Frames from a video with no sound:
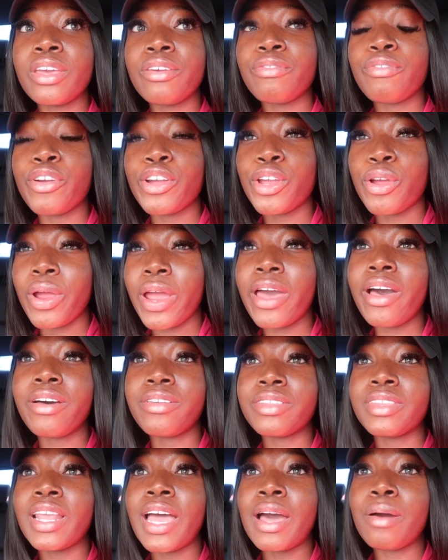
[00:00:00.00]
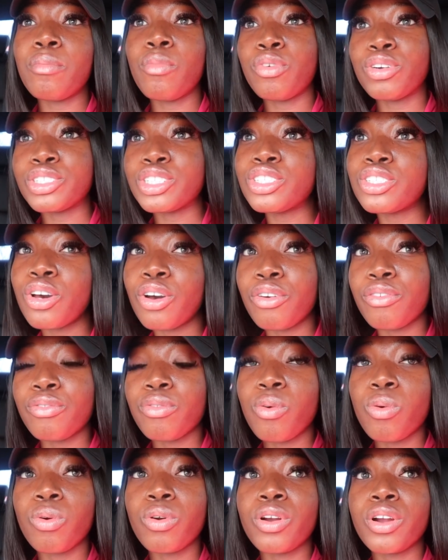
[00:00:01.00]
it for your health, not more so
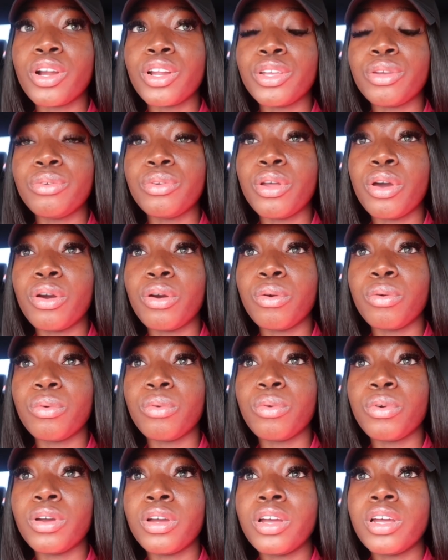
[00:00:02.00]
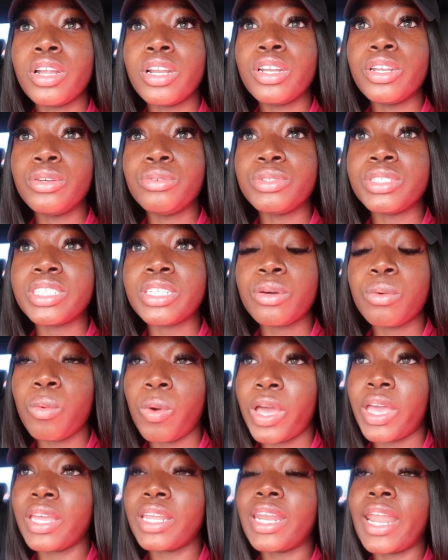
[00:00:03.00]
for, you know, losing
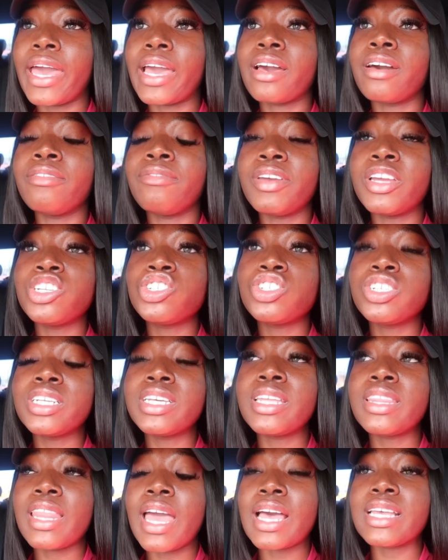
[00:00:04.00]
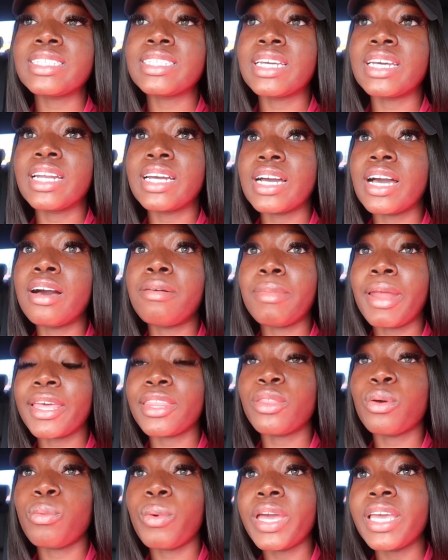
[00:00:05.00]
weight. Like, eventually that's gonna come,
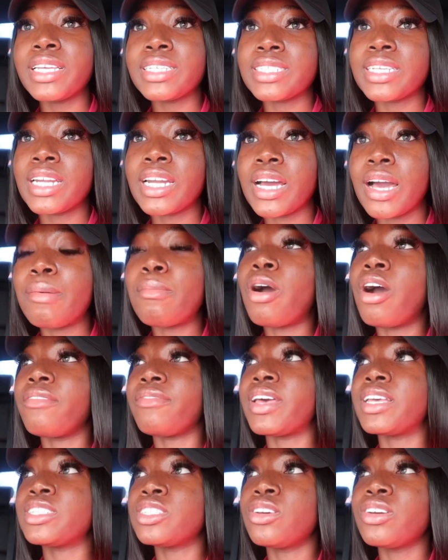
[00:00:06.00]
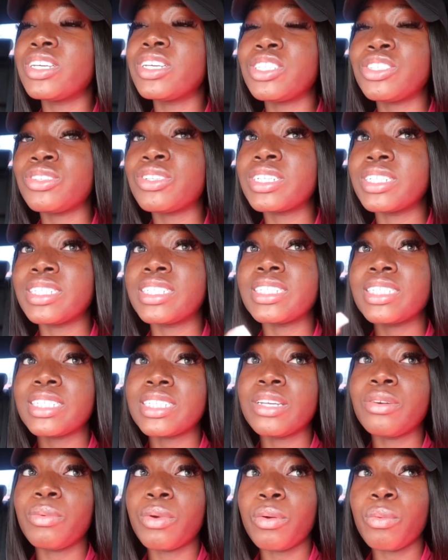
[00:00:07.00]
like the weight is gonna come off. As long as you're
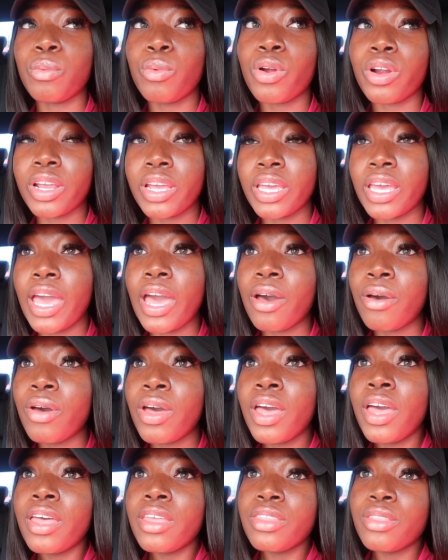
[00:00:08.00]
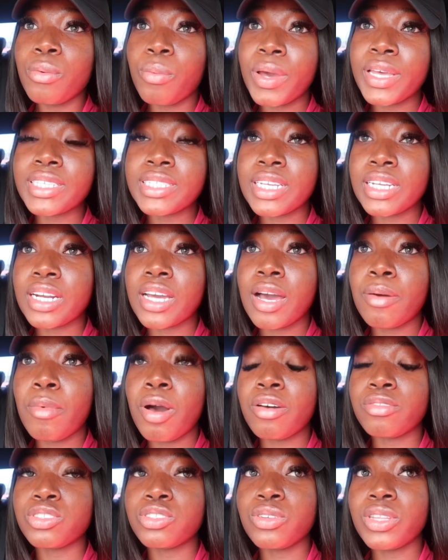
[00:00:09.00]
consistent with working out, the weight is gonna come
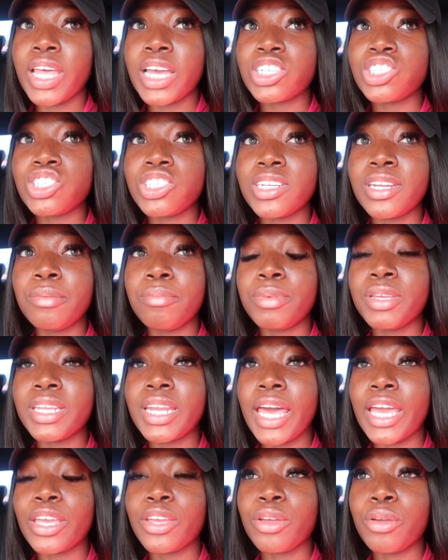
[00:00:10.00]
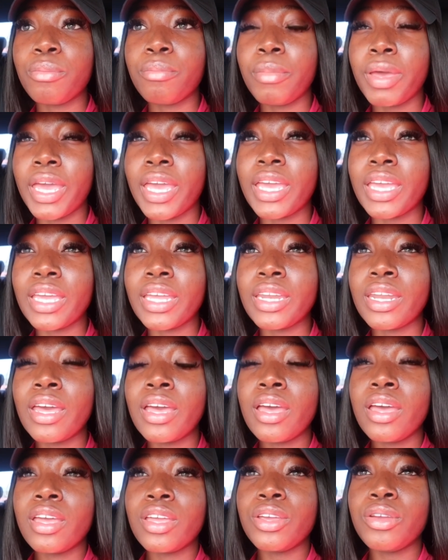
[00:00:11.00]
off. So that shouldn't be like your main,
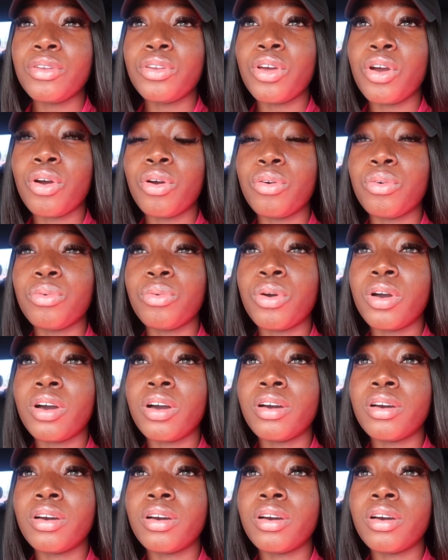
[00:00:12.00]
you know,